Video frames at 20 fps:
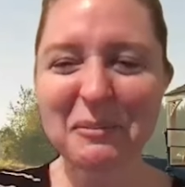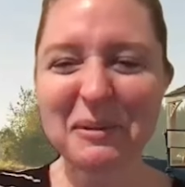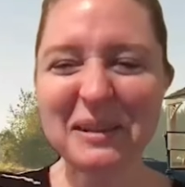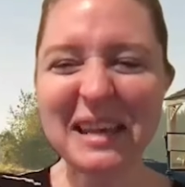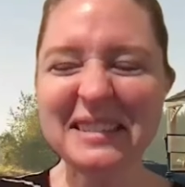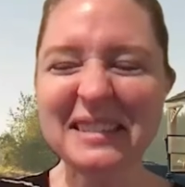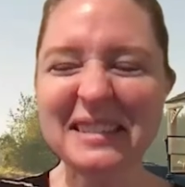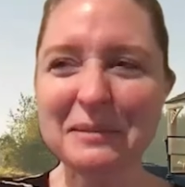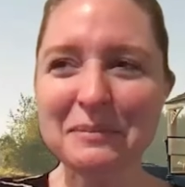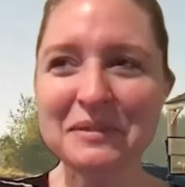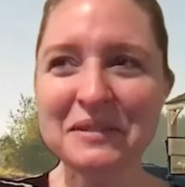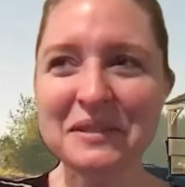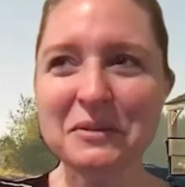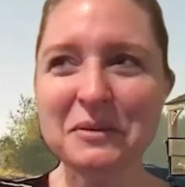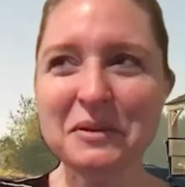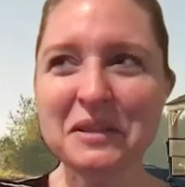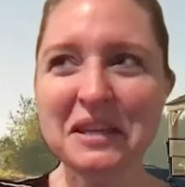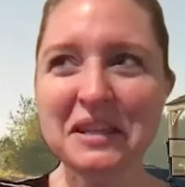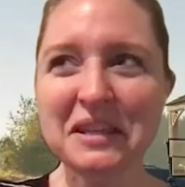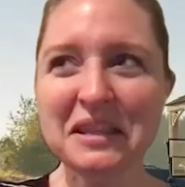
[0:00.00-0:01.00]
but that seems
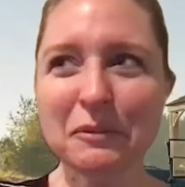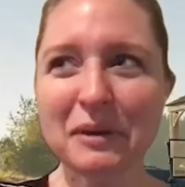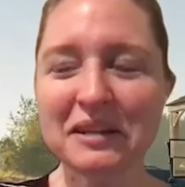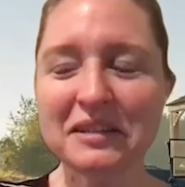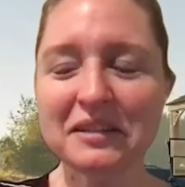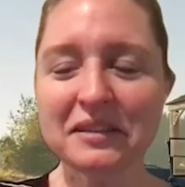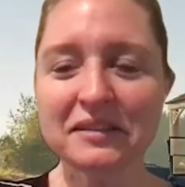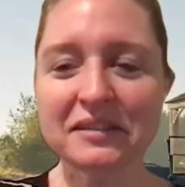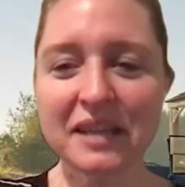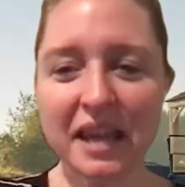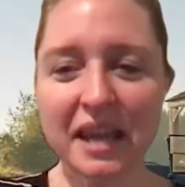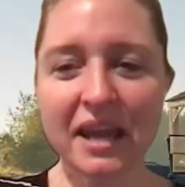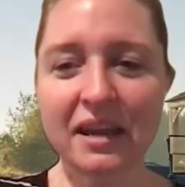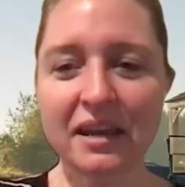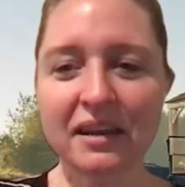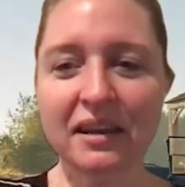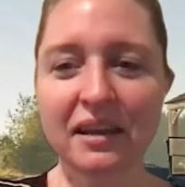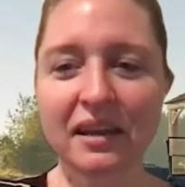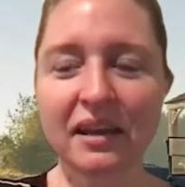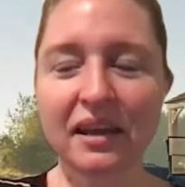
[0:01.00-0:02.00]
you'd think they wait till
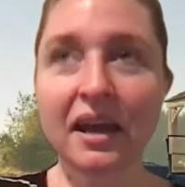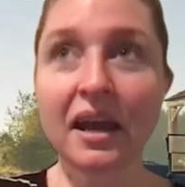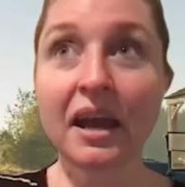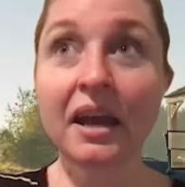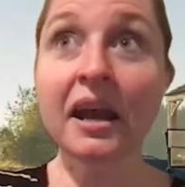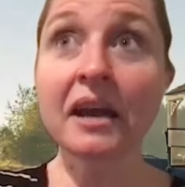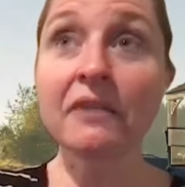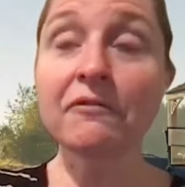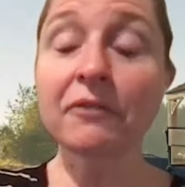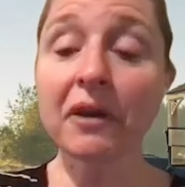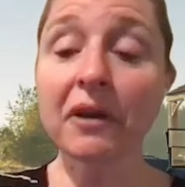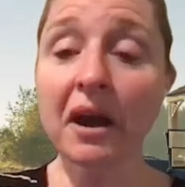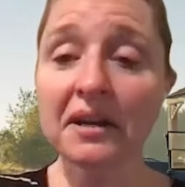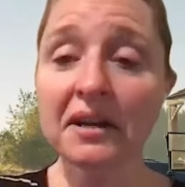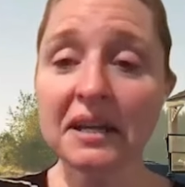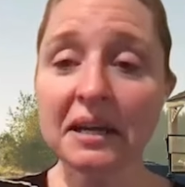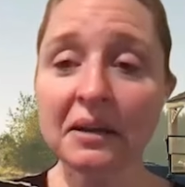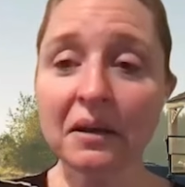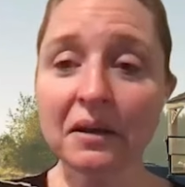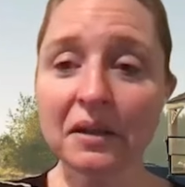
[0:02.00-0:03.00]
10 and i'd
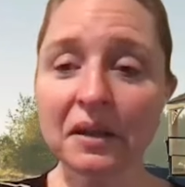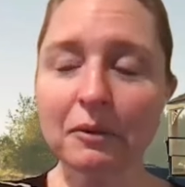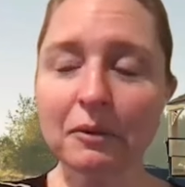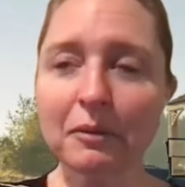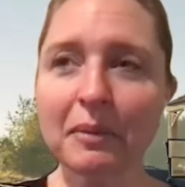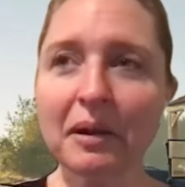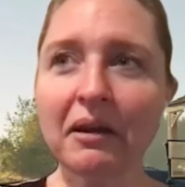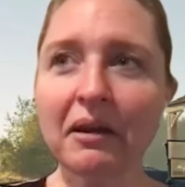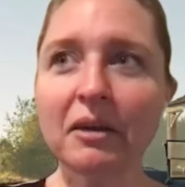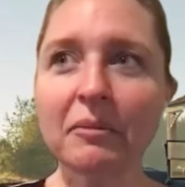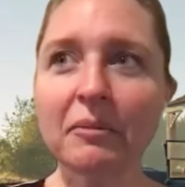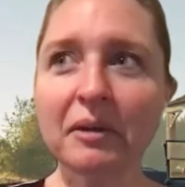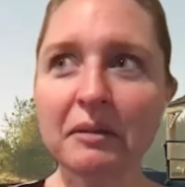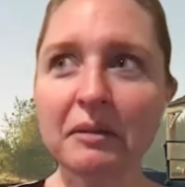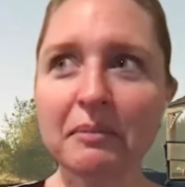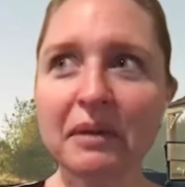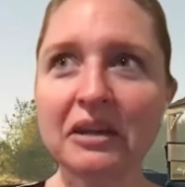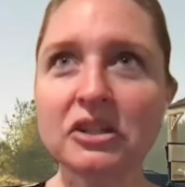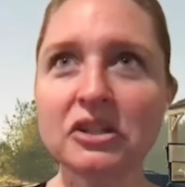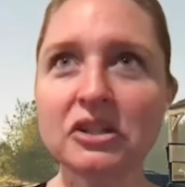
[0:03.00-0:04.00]
forgotten how long they were married but
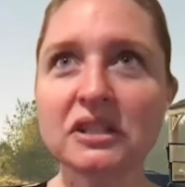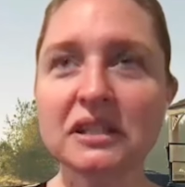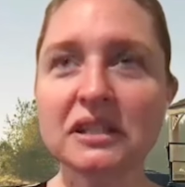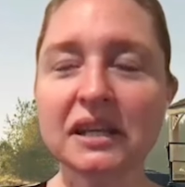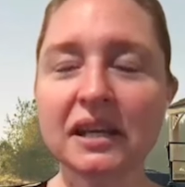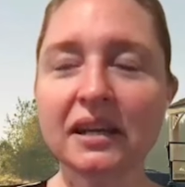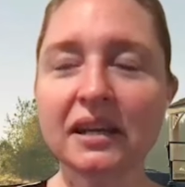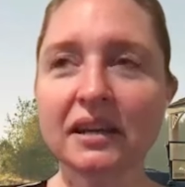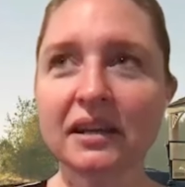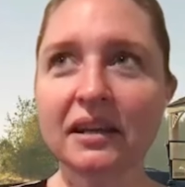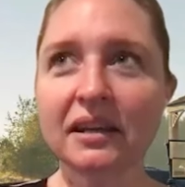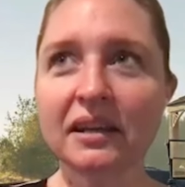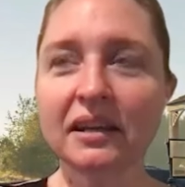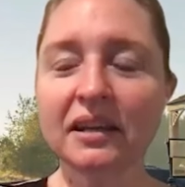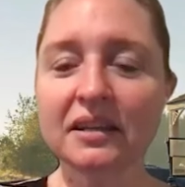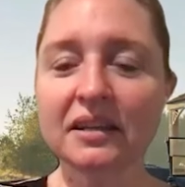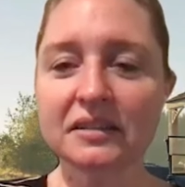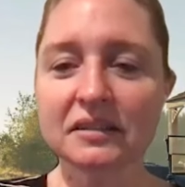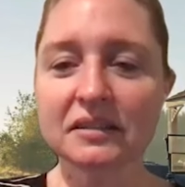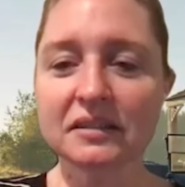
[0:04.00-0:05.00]
he mentioned it in
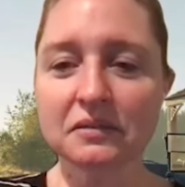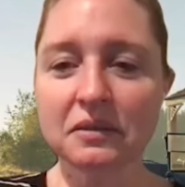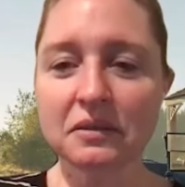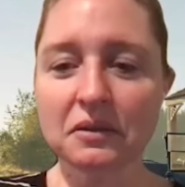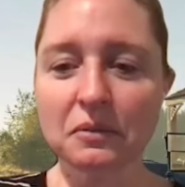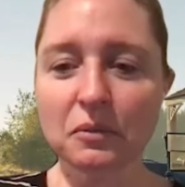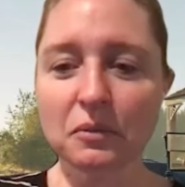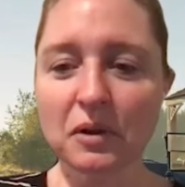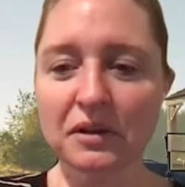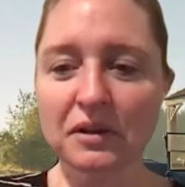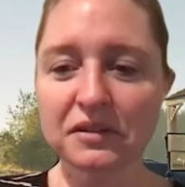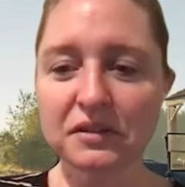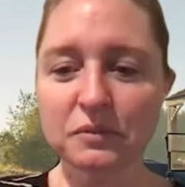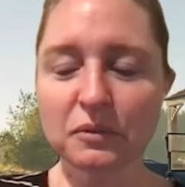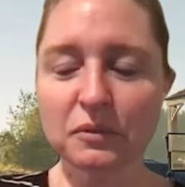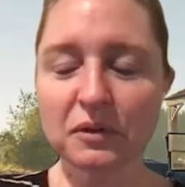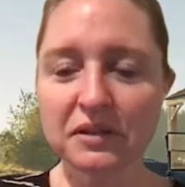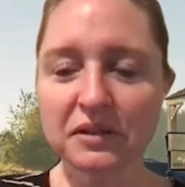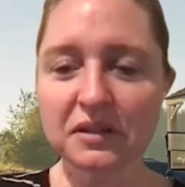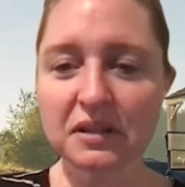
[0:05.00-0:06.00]
this the once
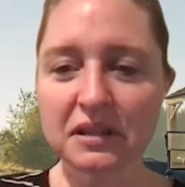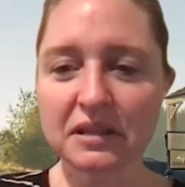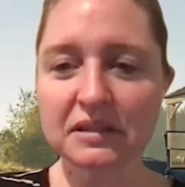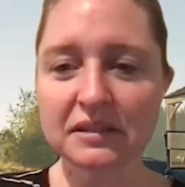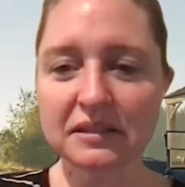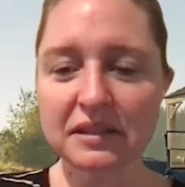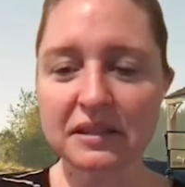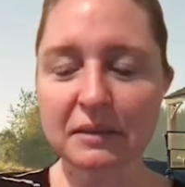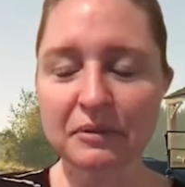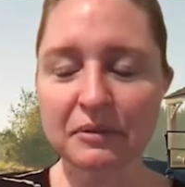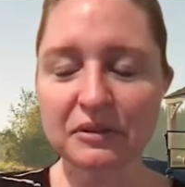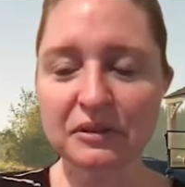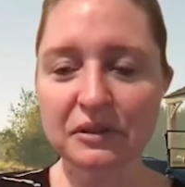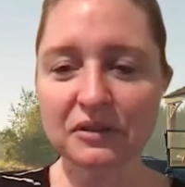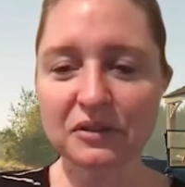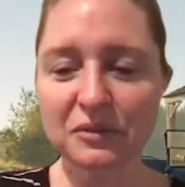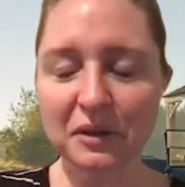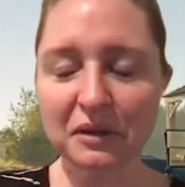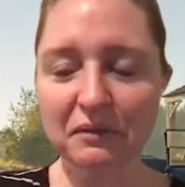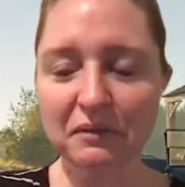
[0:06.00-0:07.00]
one of these
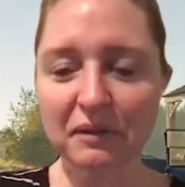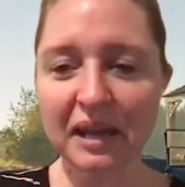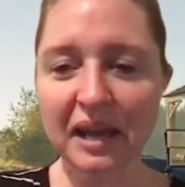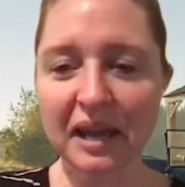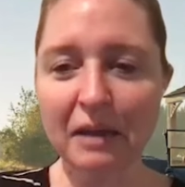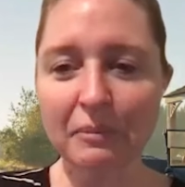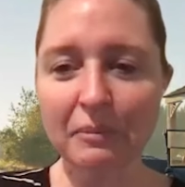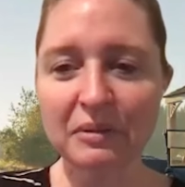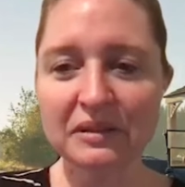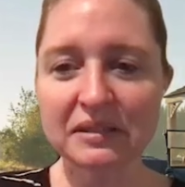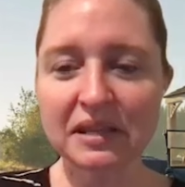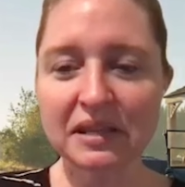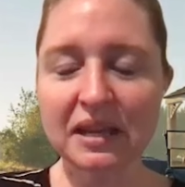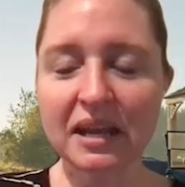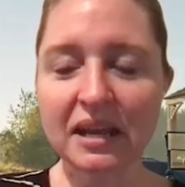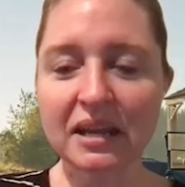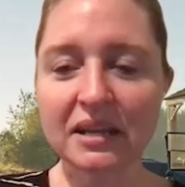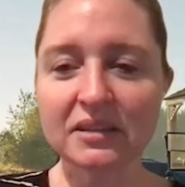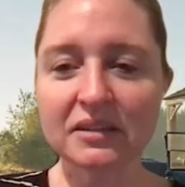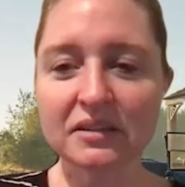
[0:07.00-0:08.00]
episodes we're going to recap he said
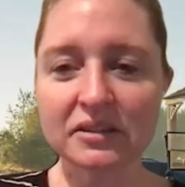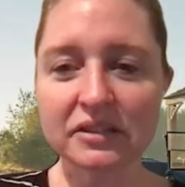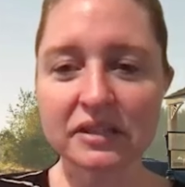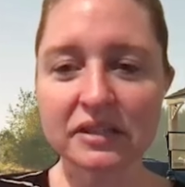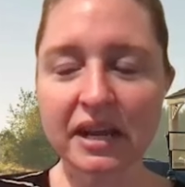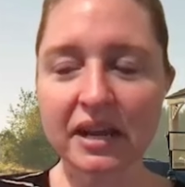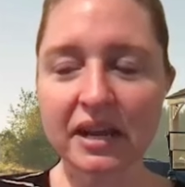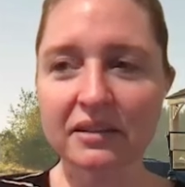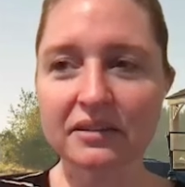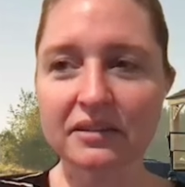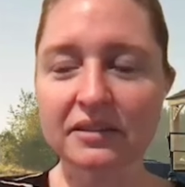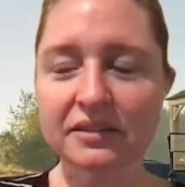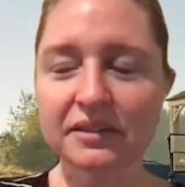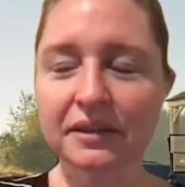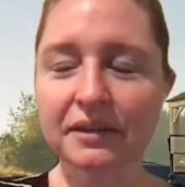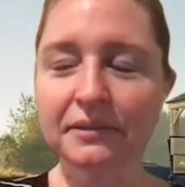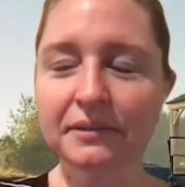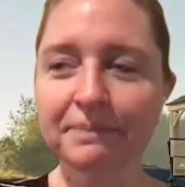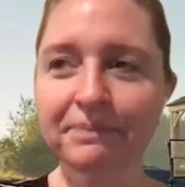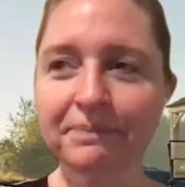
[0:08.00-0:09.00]
eight years together
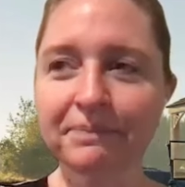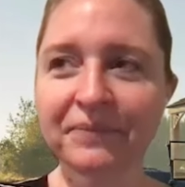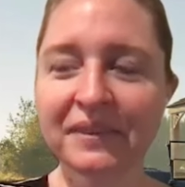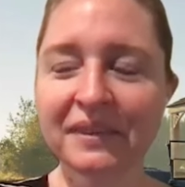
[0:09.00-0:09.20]
so